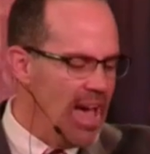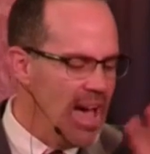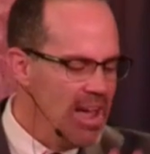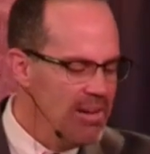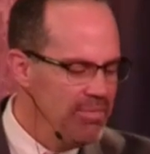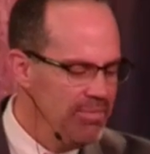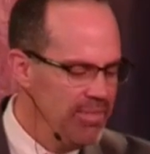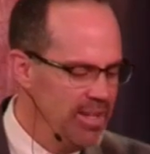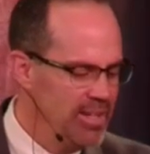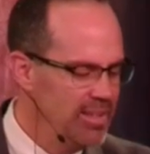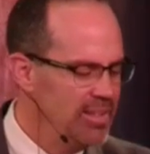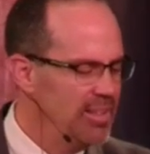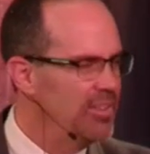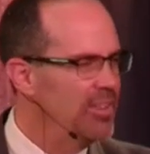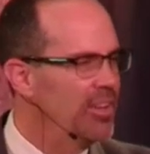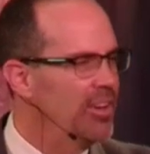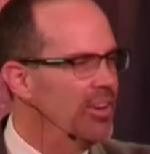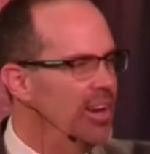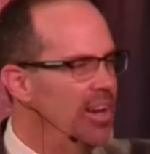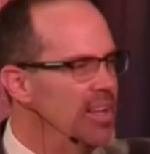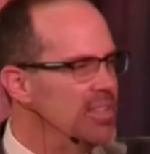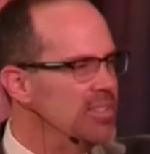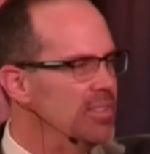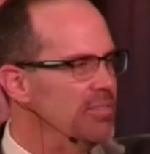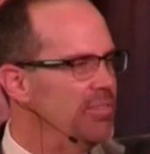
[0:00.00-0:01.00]
Advent that the
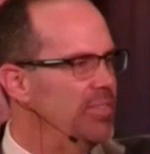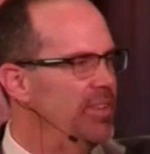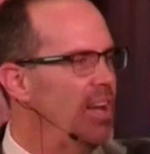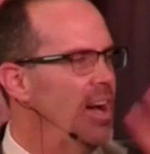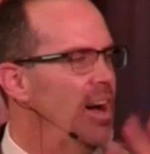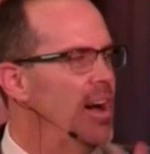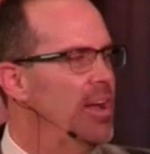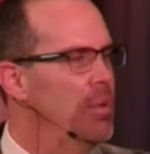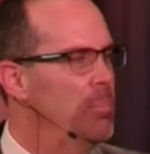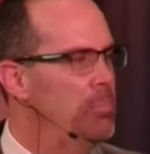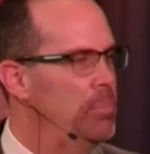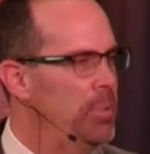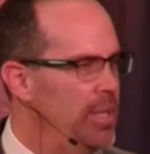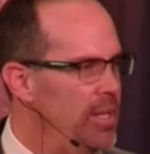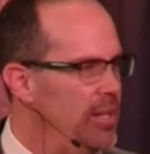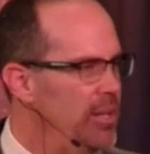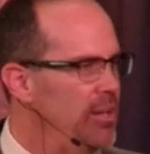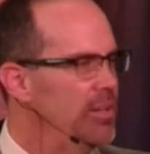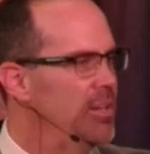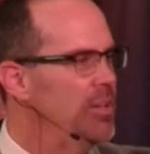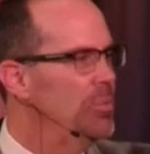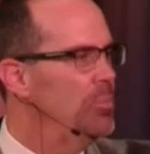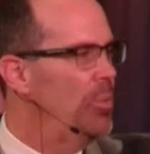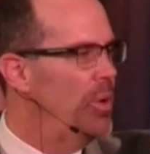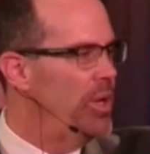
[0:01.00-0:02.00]
grace of God
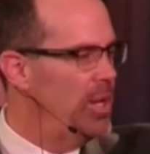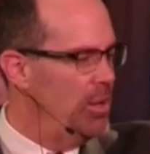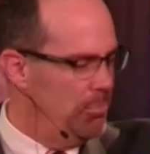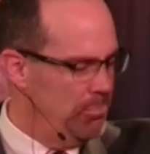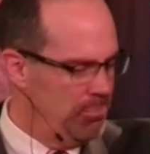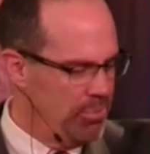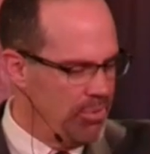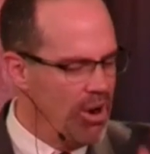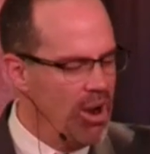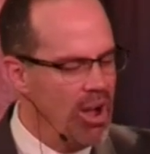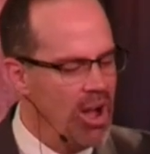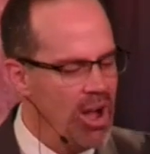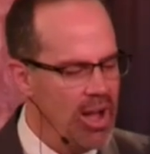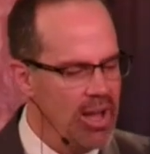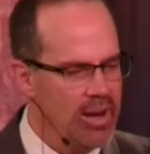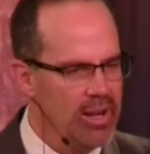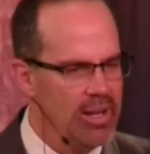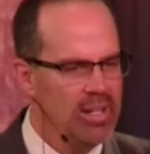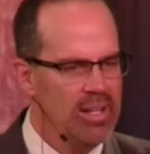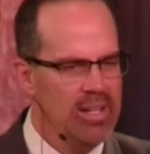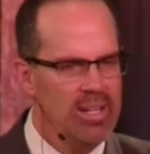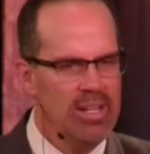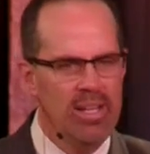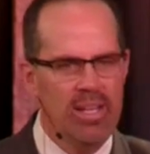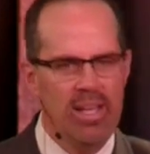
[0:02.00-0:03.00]
appeared and what it
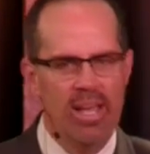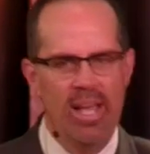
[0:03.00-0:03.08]
brought.